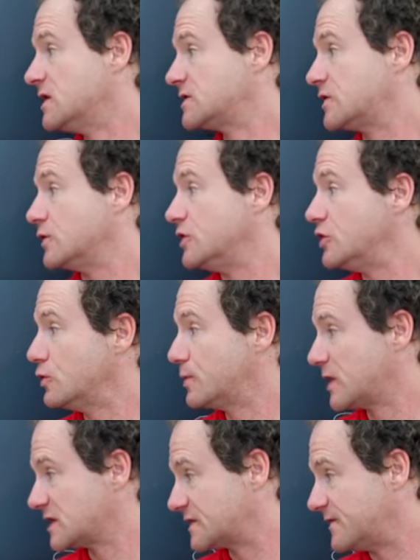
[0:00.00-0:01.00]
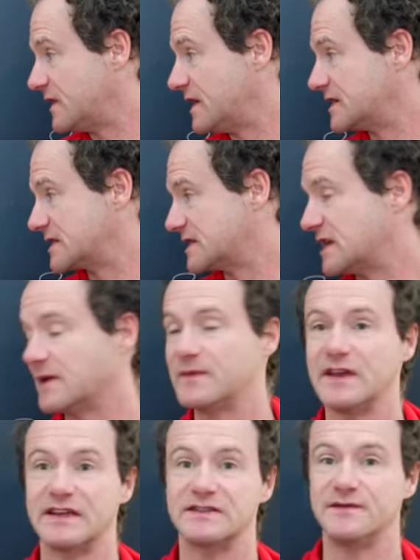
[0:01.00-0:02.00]
So U plus V is the same
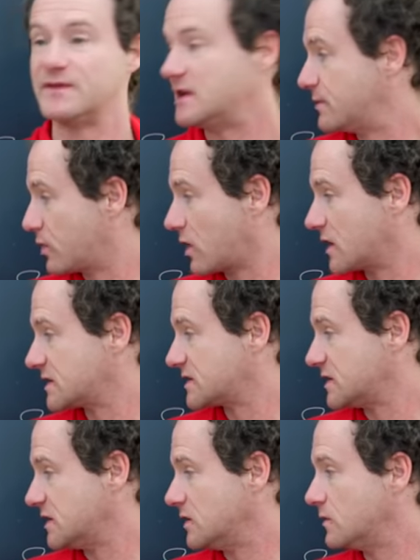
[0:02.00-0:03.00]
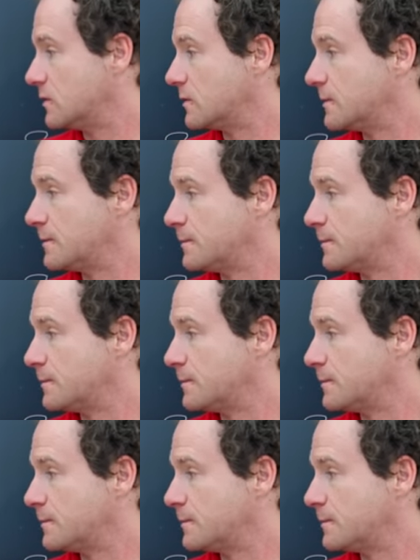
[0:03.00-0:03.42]
thing as V plus U.